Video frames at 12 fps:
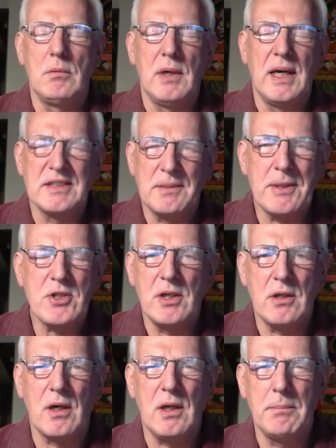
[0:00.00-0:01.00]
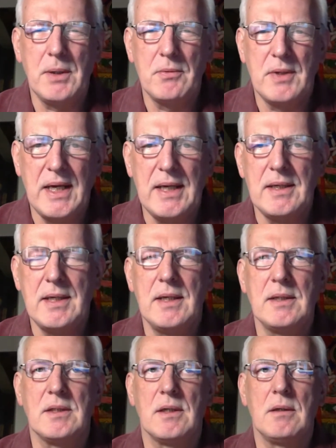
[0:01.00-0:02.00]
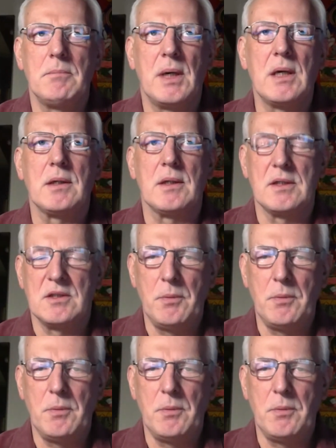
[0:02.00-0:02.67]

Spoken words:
especially talking about deities and mandalas,